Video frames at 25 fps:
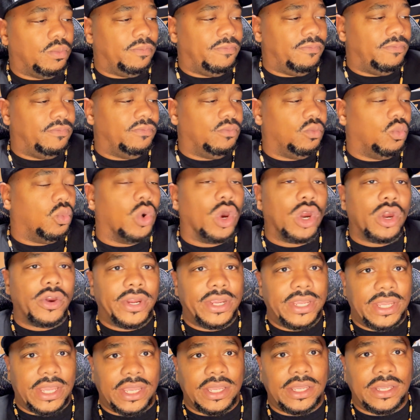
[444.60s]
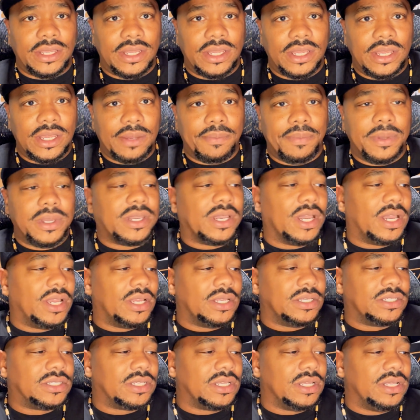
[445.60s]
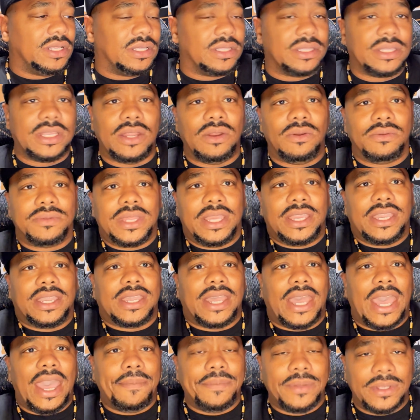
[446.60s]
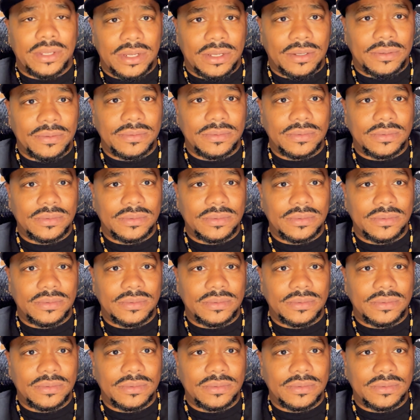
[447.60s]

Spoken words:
worrying because they don't think it can happen to them.